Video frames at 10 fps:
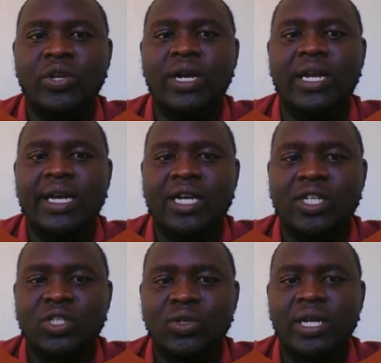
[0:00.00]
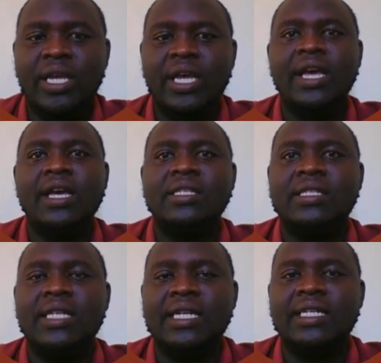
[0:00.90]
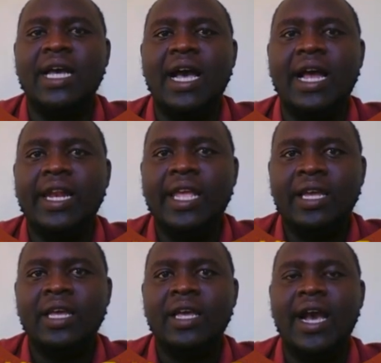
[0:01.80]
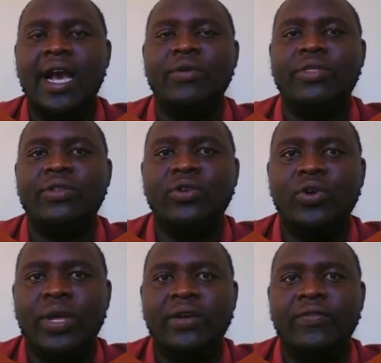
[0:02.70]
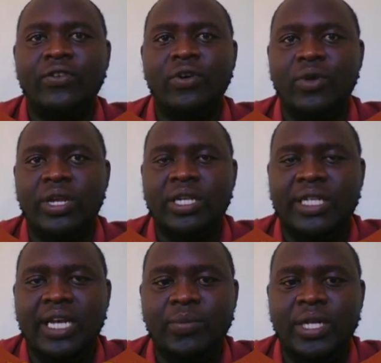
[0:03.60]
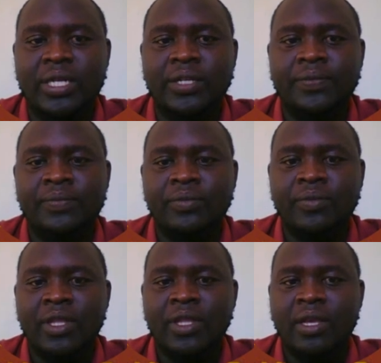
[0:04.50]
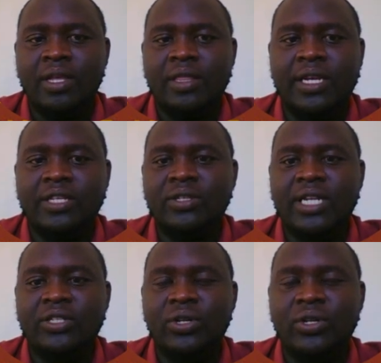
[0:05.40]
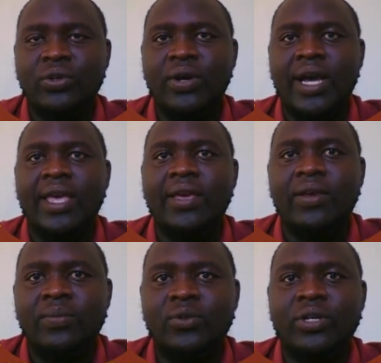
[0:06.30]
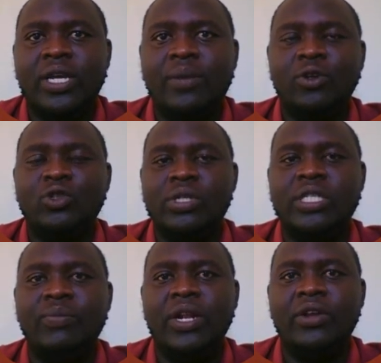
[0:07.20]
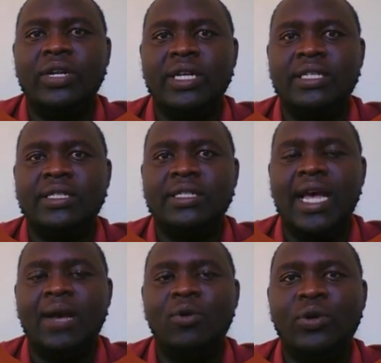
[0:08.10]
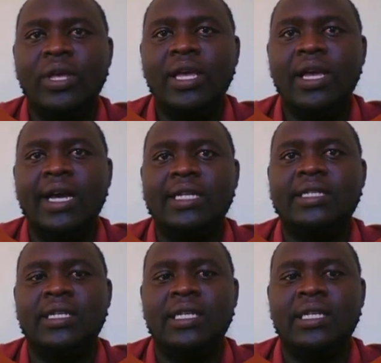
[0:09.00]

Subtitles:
can actually start earning and withdrawing from your retirement. The reason I told you I am talking about 20 million is I'm looking at